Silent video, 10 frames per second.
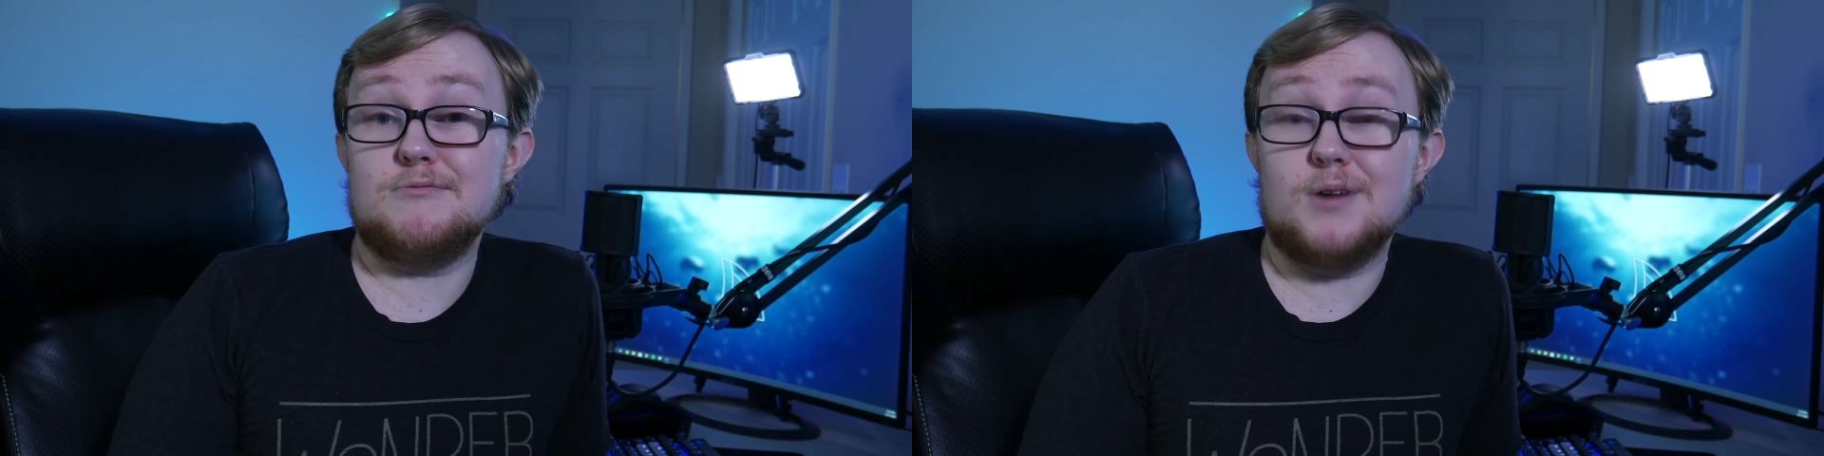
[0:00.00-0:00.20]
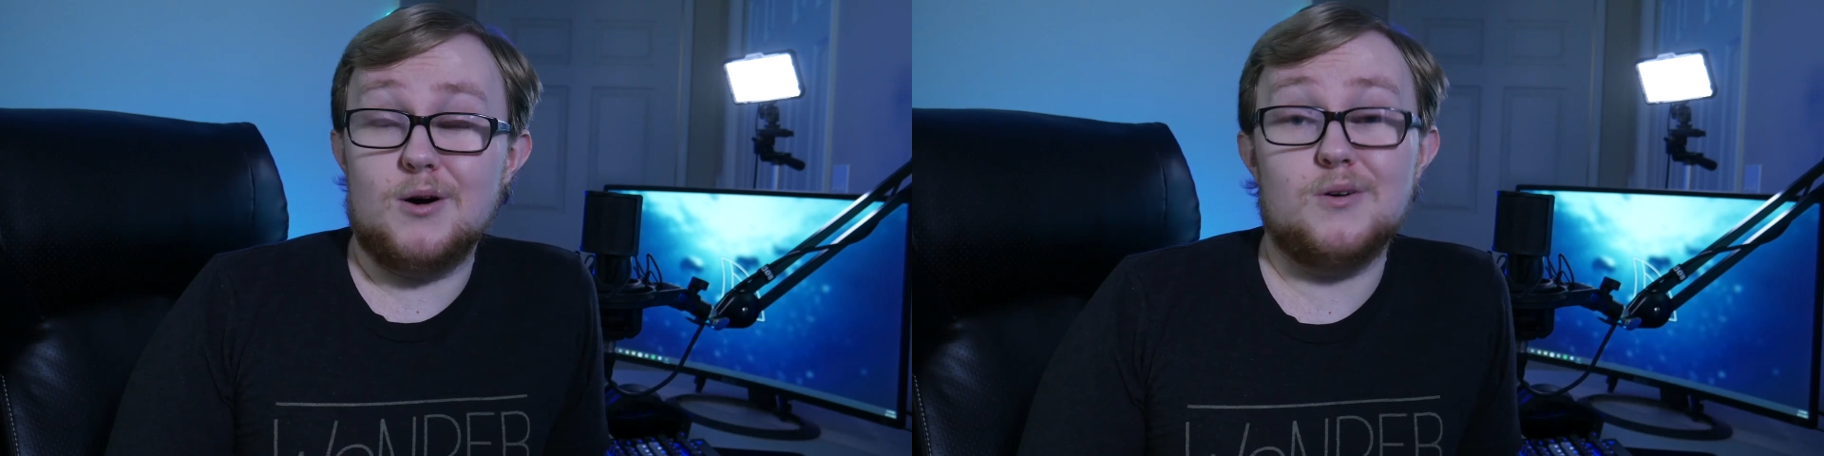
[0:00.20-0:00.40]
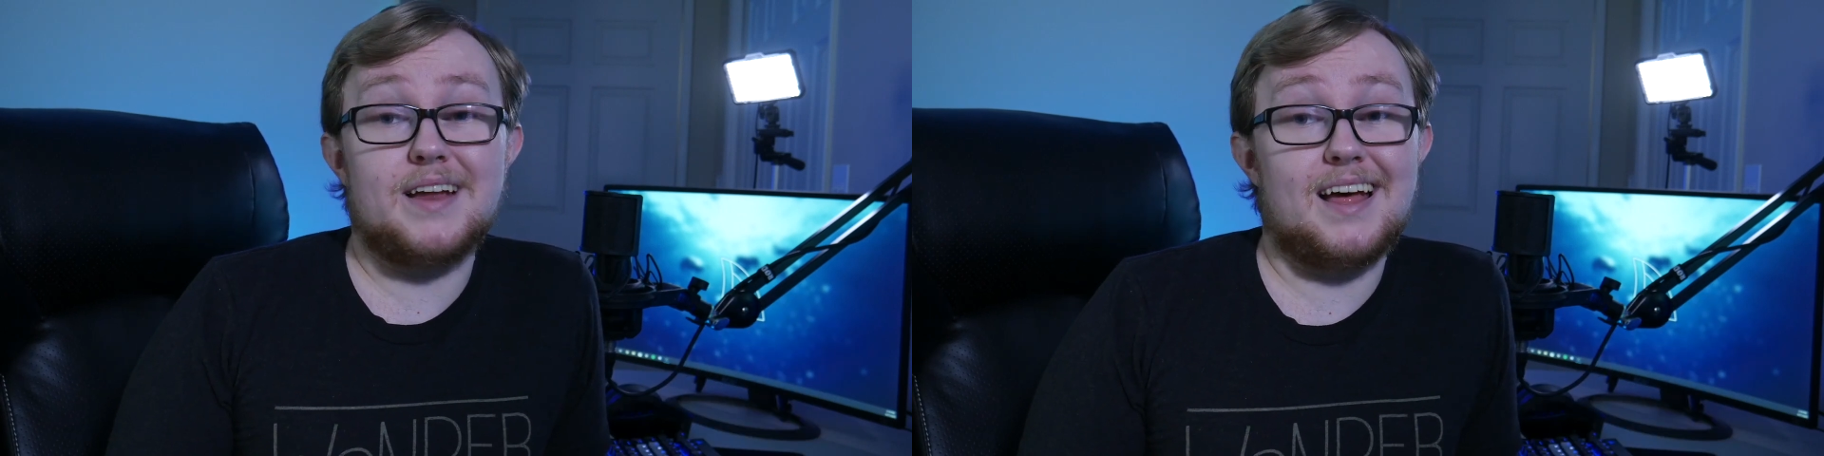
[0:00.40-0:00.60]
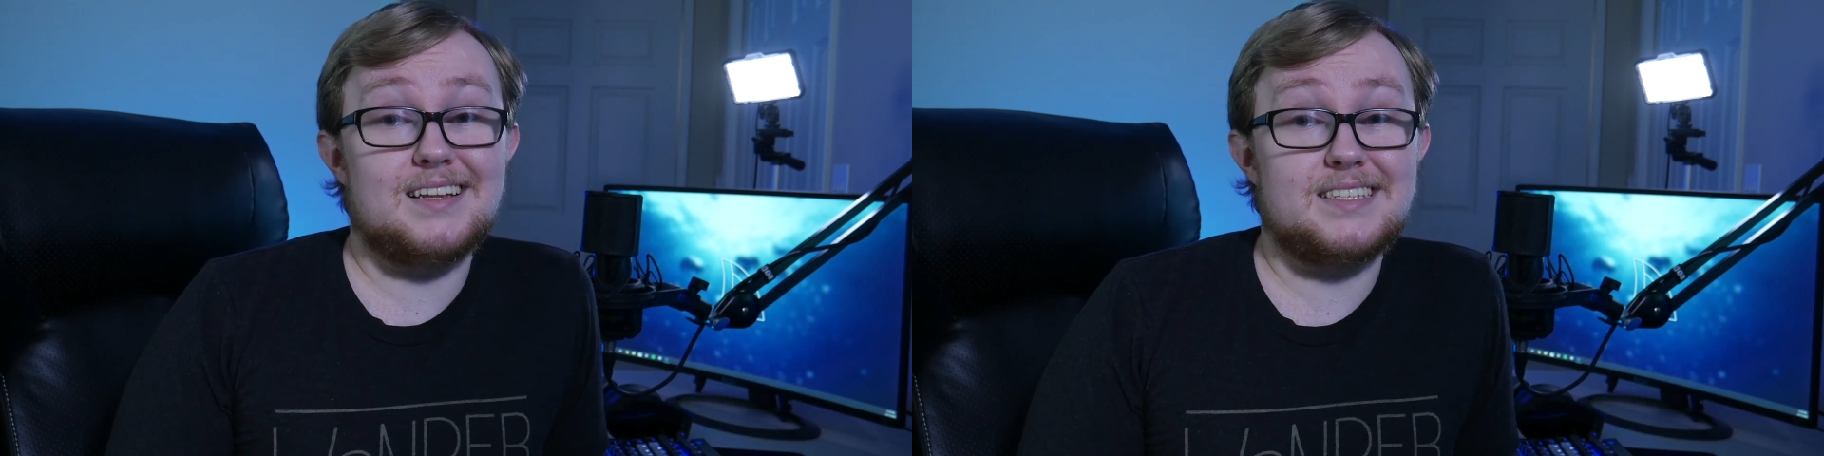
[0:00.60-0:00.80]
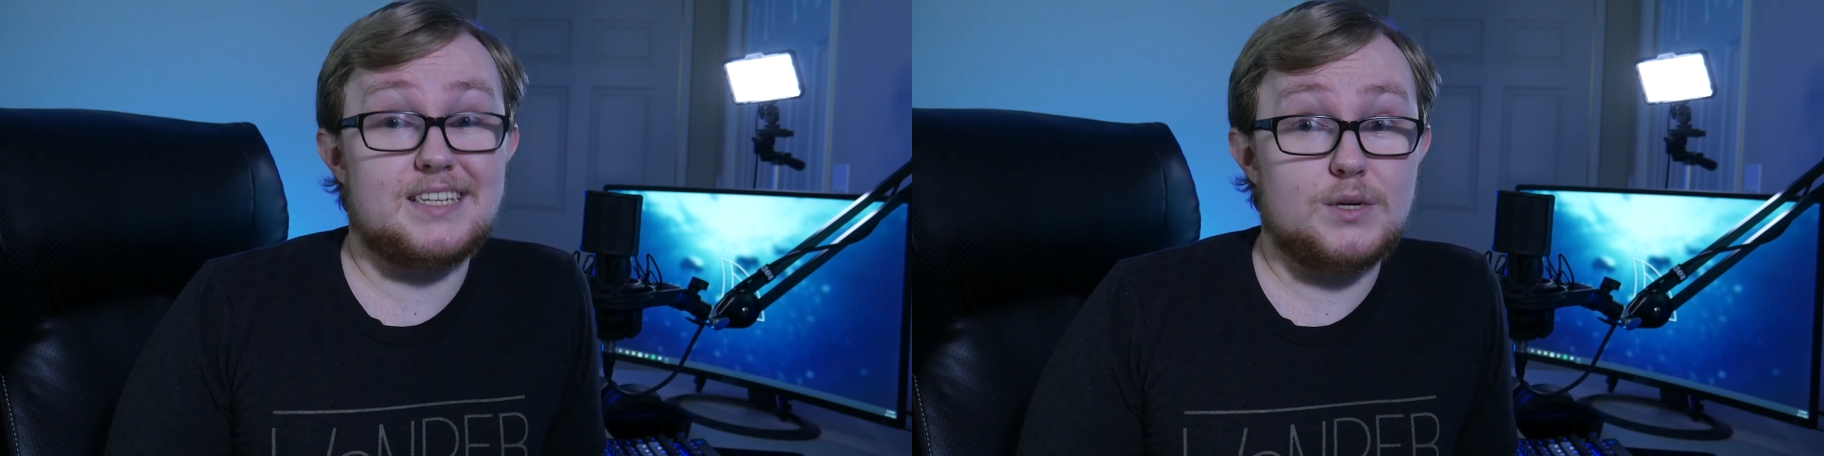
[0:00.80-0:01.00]
Rode
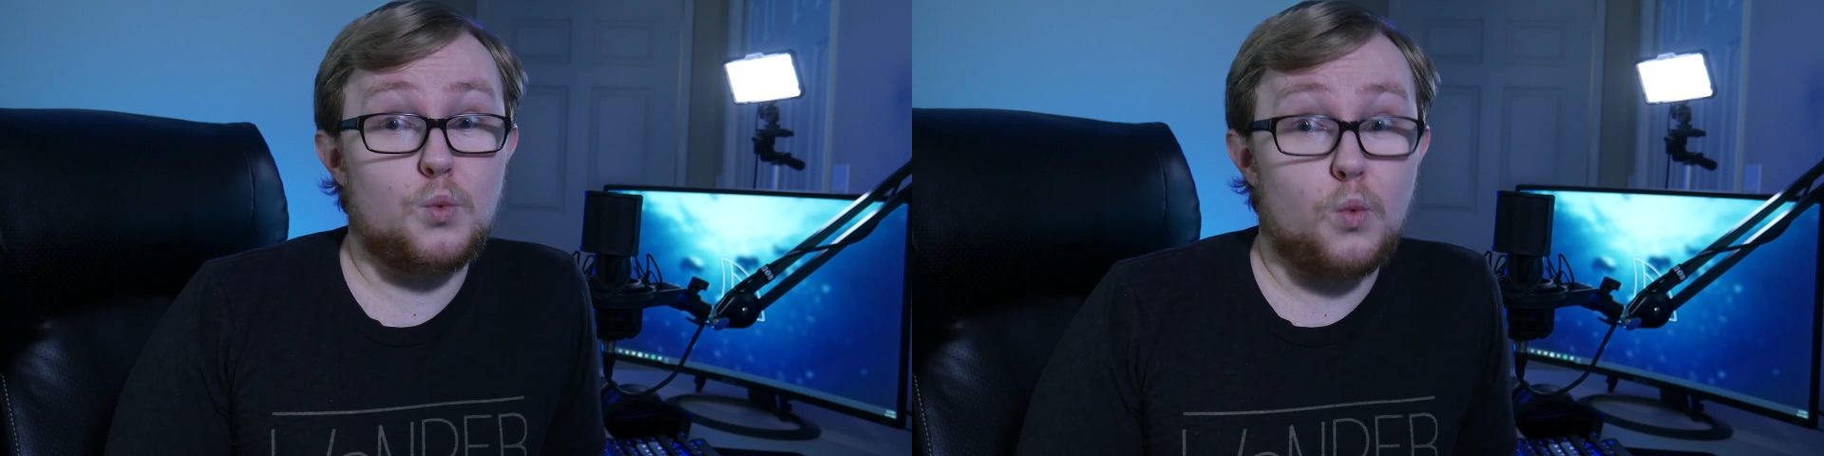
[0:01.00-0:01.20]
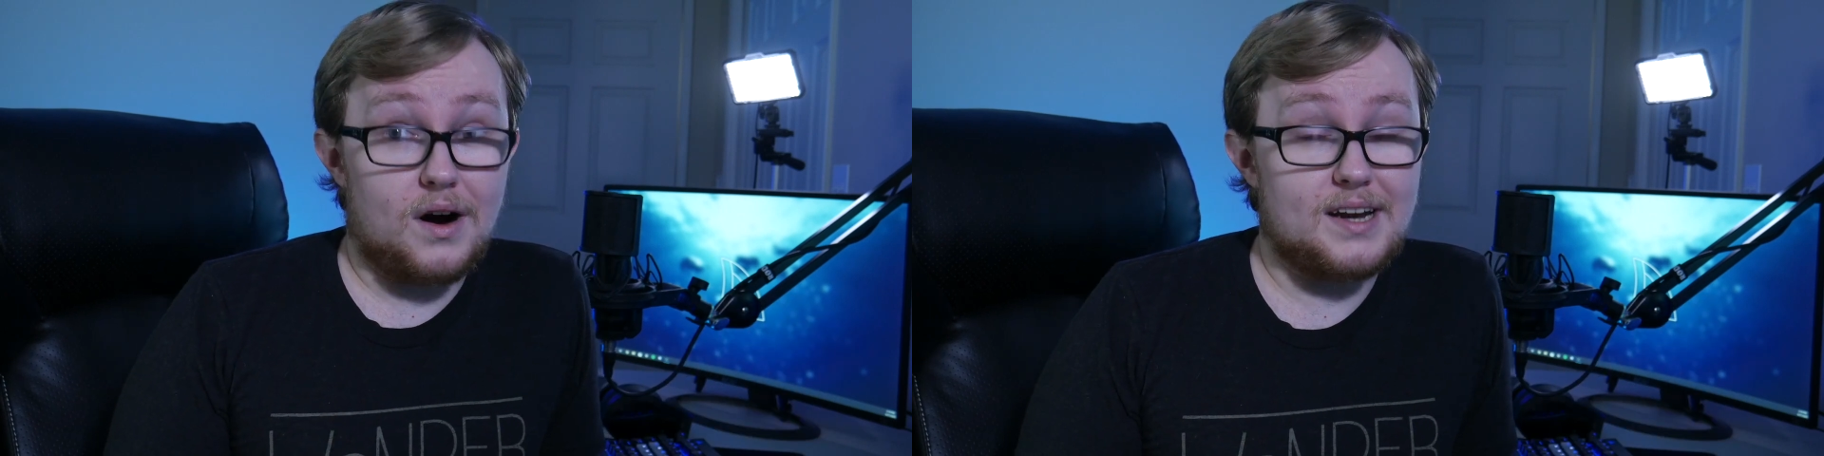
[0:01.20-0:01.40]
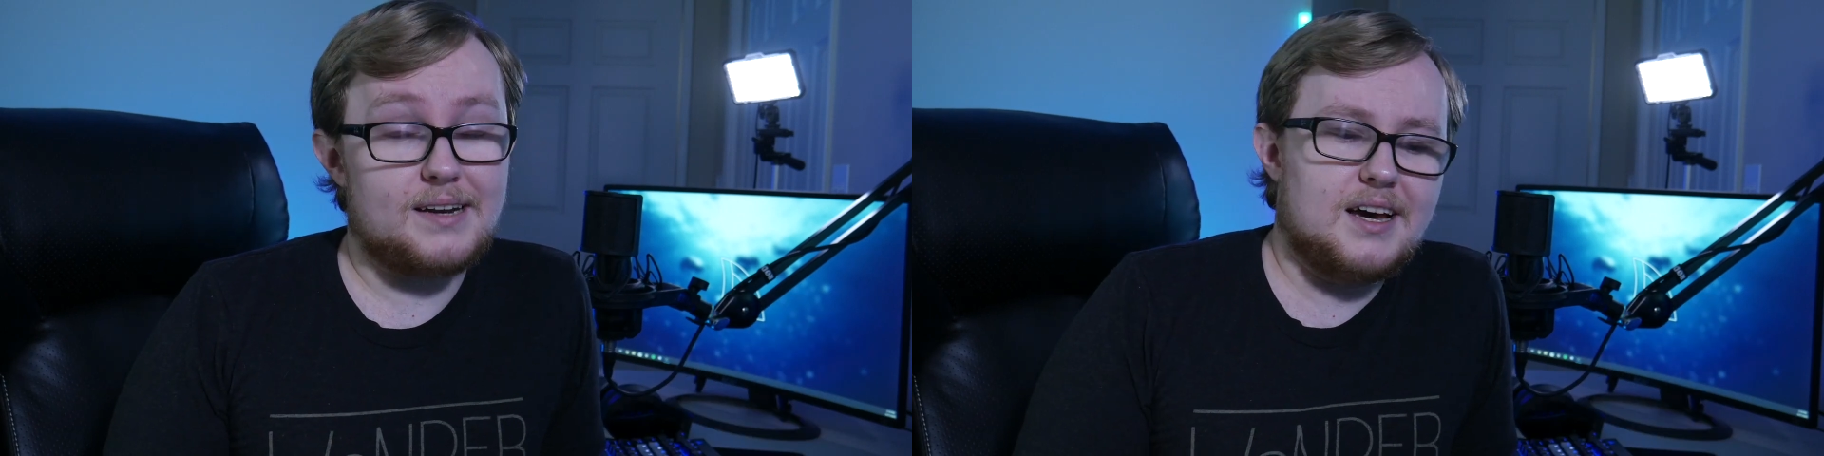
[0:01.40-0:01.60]
NT1.